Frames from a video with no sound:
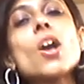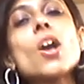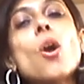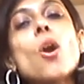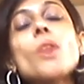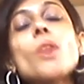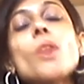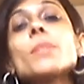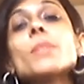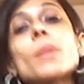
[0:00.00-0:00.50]

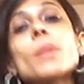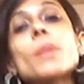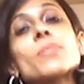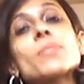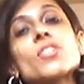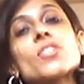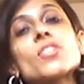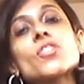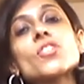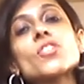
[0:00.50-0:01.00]
on the
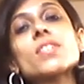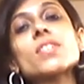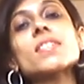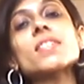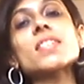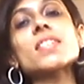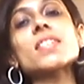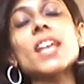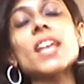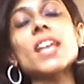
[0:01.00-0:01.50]

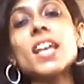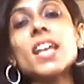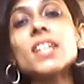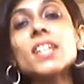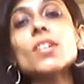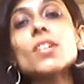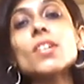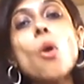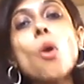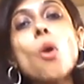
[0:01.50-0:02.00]
prepositions
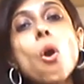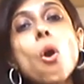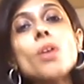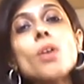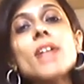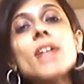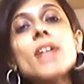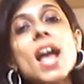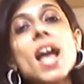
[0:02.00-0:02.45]
in, on,